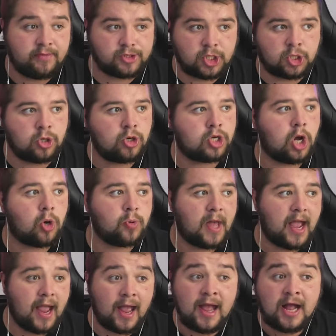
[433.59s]
It's a good goal
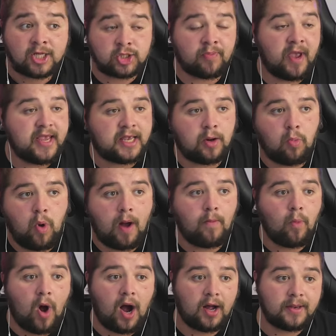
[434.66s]
there to make it
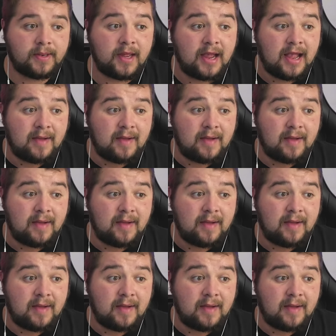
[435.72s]
1-1,